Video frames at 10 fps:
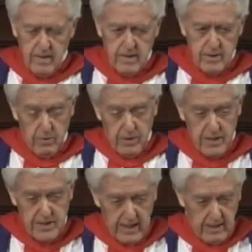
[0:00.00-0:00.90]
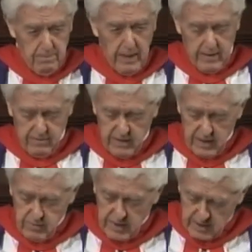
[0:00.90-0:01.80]
So in the second part of the
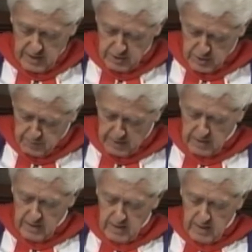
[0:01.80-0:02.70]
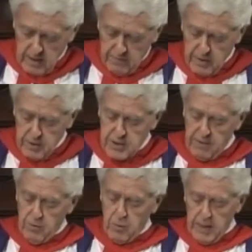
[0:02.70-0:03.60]
address, I shall speak of those
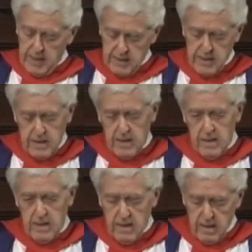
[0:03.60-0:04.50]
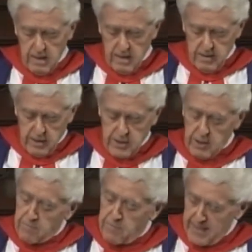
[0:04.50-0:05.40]
several ways that are so
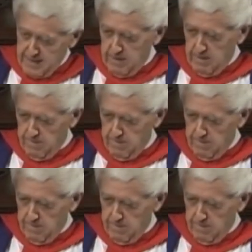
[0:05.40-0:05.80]
vital.